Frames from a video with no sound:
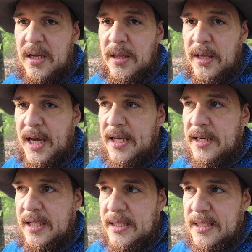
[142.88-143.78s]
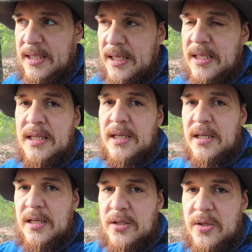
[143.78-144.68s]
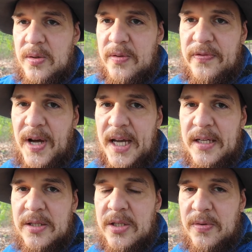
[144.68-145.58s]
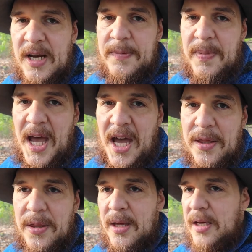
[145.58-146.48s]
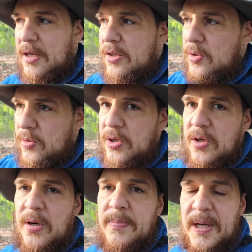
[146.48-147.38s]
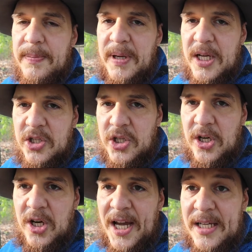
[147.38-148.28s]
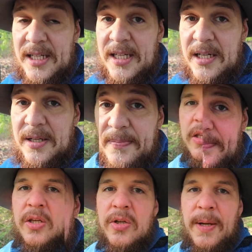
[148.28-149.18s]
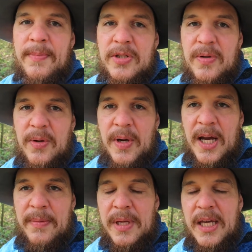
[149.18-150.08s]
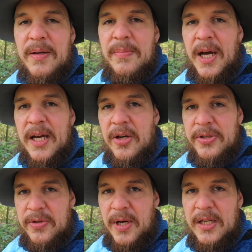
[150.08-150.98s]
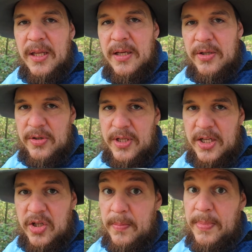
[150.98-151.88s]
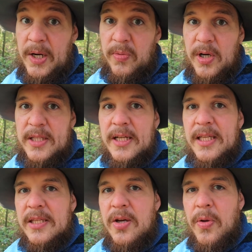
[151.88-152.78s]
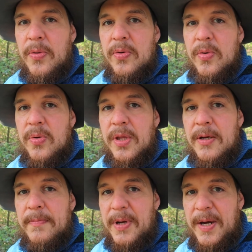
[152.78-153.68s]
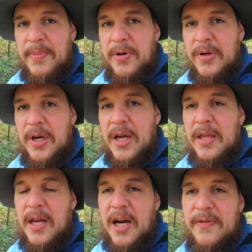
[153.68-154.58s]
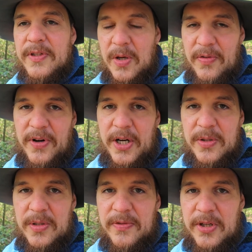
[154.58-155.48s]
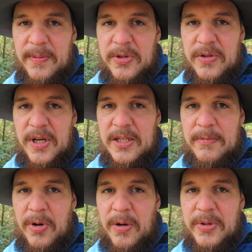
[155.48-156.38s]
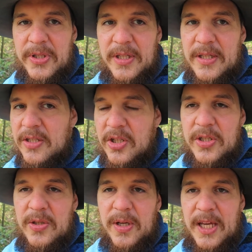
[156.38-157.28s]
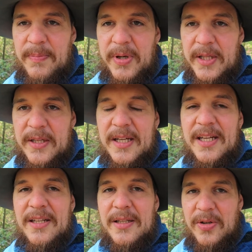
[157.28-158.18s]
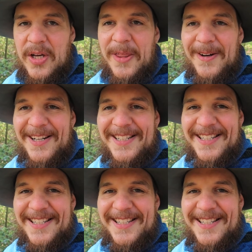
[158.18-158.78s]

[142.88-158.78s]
then it's easier to find a straight path to your big picture idea. So to demonstrate what I mean by constructing the introduction backwards, let's go through the paper that I've so far used for demonstration purposes just to keep it together.